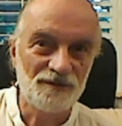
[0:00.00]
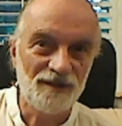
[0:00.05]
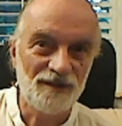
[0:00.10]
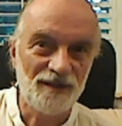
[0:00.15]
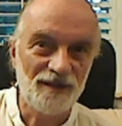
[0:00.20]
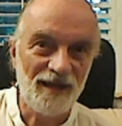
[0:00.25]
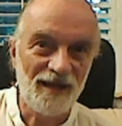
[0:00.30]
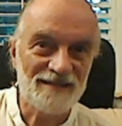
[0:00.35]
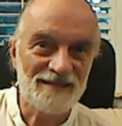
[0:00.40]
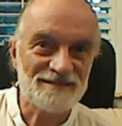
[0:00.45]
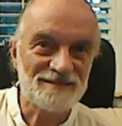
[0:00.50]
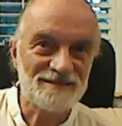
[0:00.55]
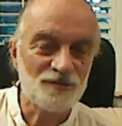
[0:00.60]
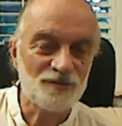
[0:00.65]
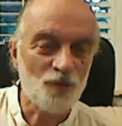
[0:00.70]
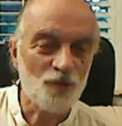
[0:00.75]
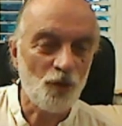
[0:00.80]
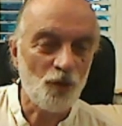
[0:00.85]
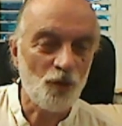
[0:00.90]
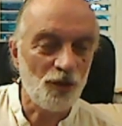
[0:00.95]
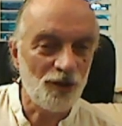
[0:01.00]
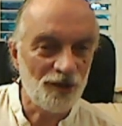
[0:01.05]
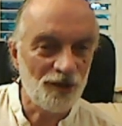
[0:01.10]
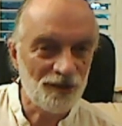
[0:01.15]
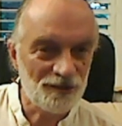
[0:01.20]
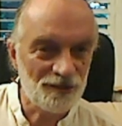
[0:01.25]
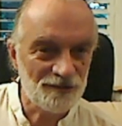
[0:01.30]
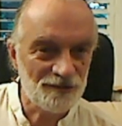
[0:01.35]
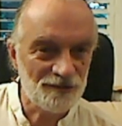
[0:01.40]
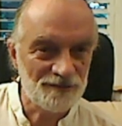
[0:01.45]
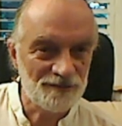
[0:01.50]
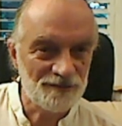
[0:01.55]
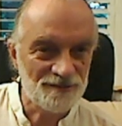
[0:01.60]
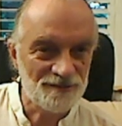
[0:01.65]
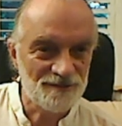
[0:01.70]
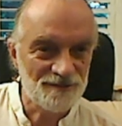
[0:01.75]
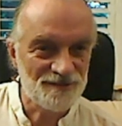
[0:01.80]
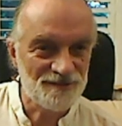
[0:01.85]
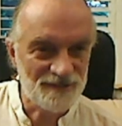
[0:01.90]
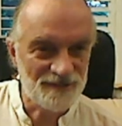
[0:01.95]
As in all
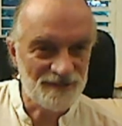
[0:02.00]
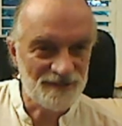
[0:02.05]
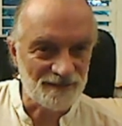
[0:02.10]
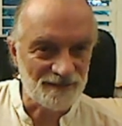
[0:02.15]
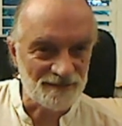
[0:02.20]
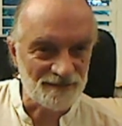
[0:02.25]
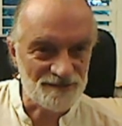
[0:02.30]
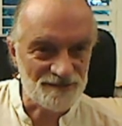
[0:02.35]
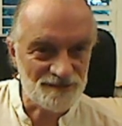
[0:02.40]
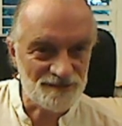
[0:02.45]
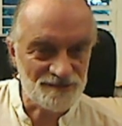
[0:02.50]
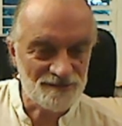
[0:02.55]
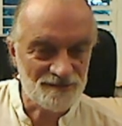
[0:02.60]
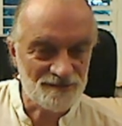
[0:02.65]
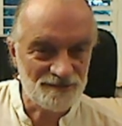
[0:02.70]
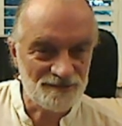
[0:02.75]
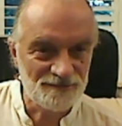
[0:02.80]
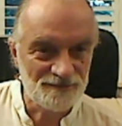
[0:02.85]
things,